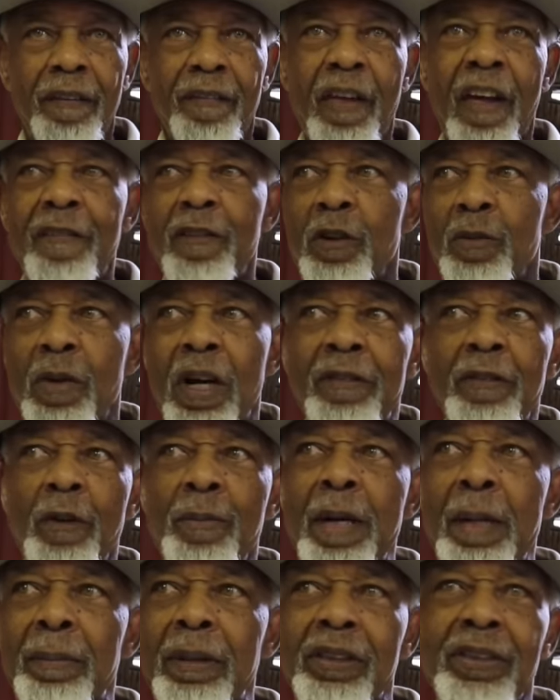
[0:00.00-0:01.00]
Everyone
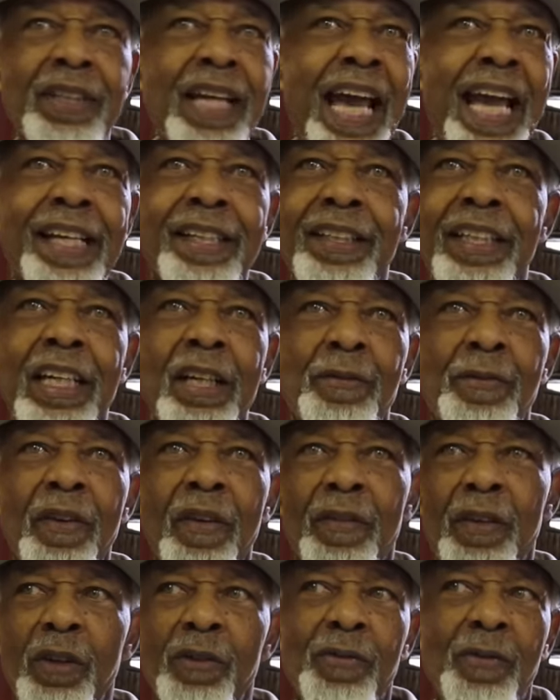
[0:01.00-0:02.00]
remembers
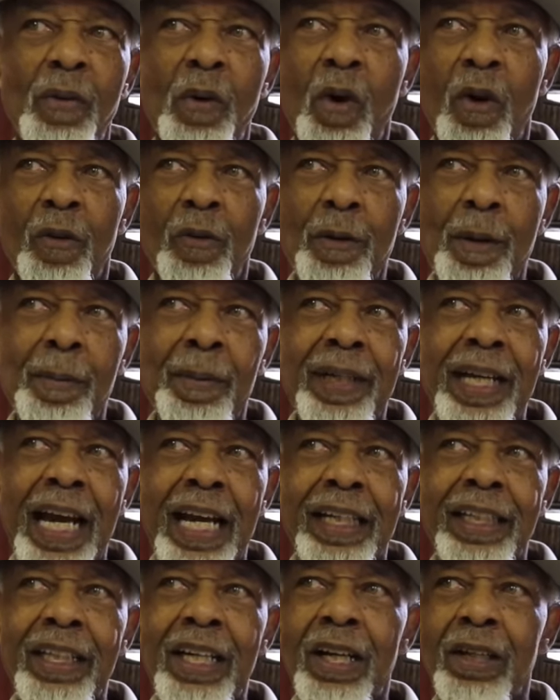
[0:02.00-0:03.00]
1954. Remember
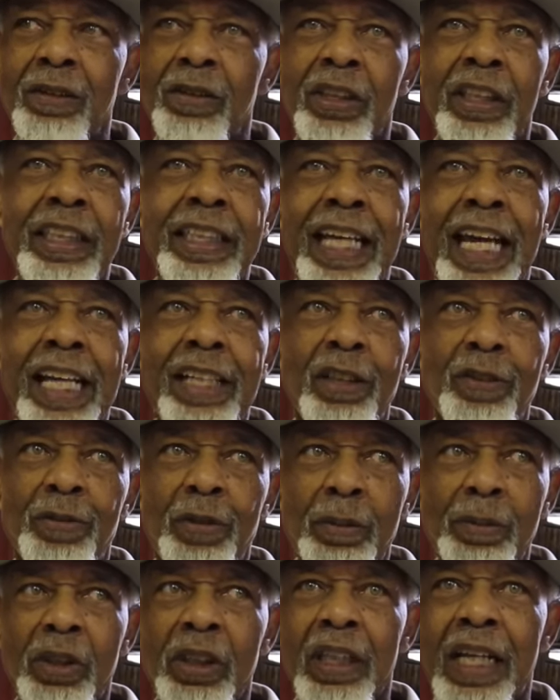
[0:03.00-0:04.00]
that young teenager
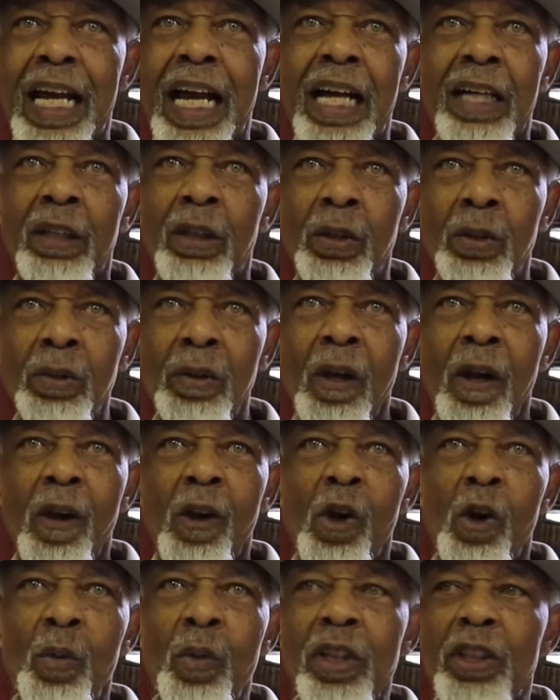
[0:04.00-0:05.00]
from Chicago
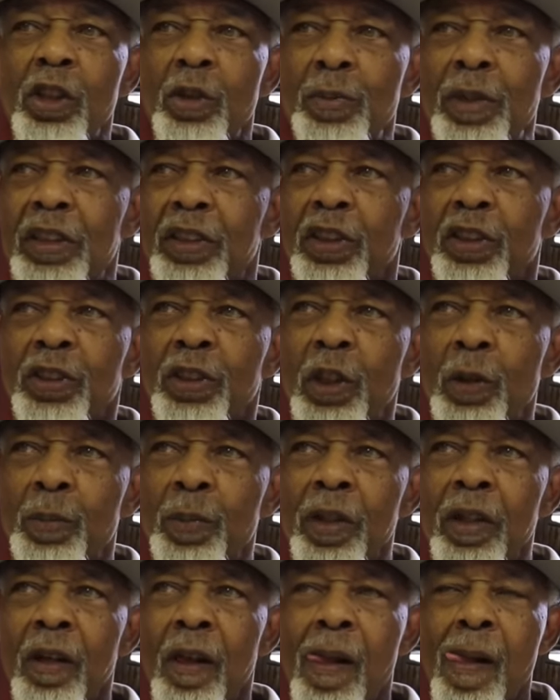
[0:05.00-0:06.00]
who went to
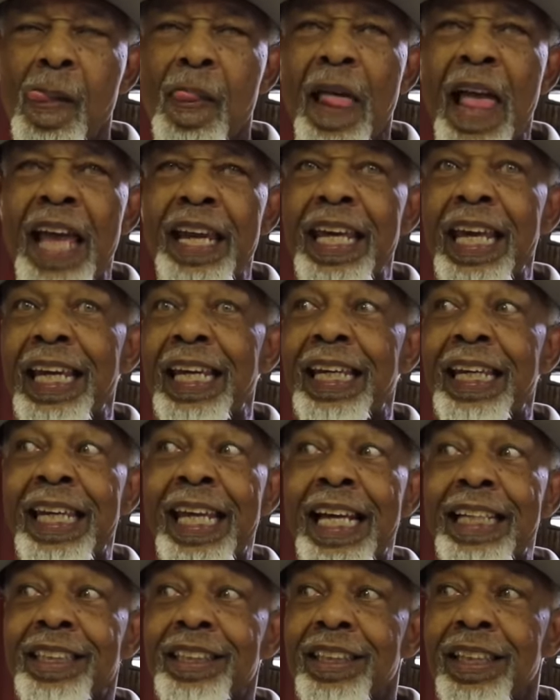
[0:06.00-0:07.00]
Mississippi and
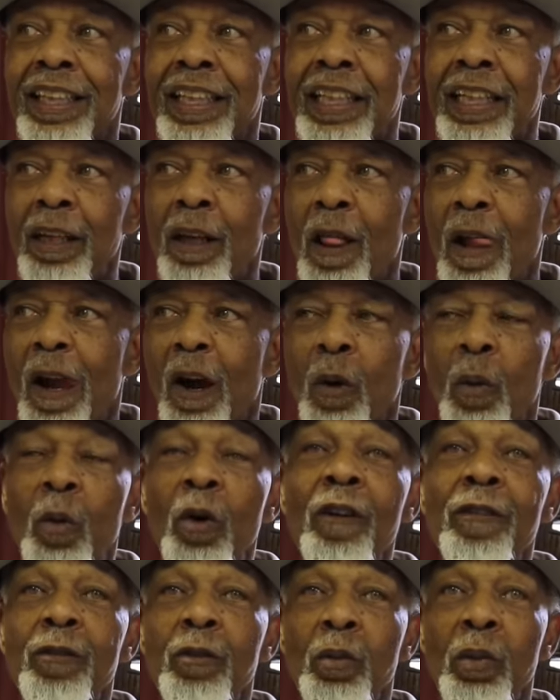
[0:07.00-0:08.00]
allegedly
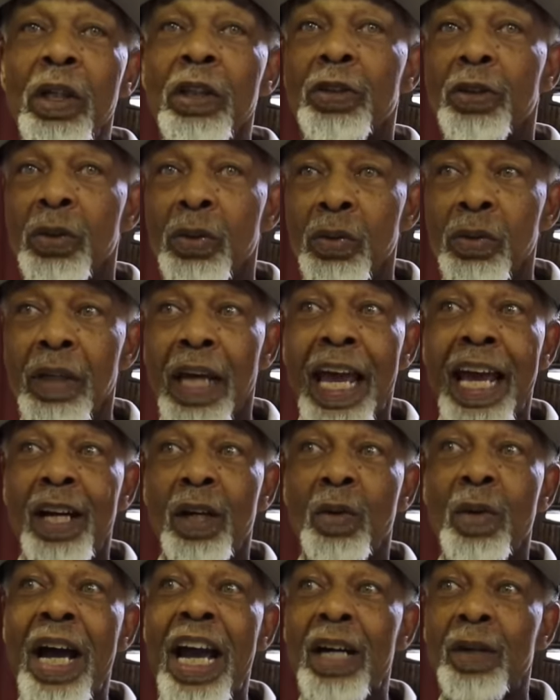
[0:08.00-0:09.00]
wolf whistled at
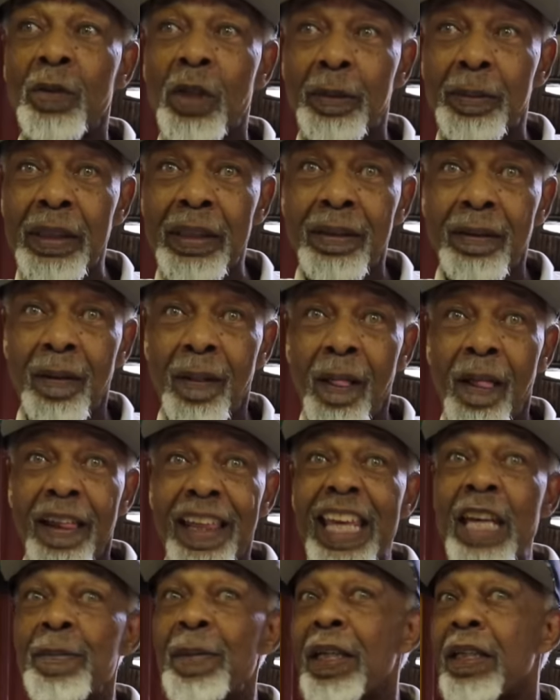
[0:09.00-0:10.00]
a white woman?
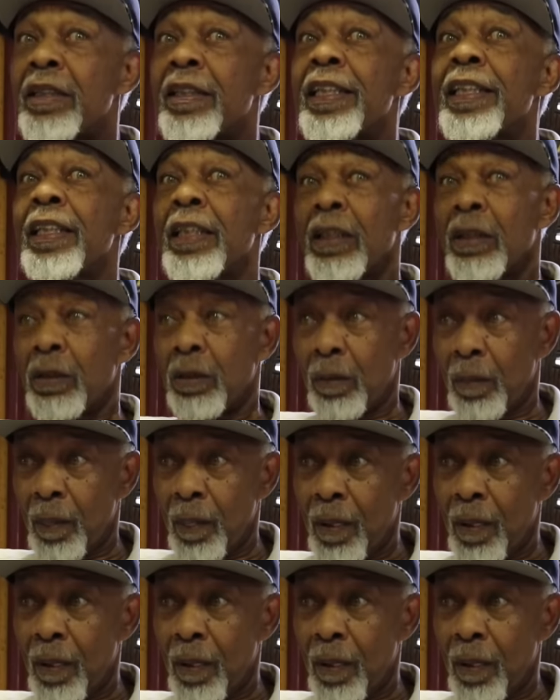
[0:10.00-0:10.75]
Emmett Till.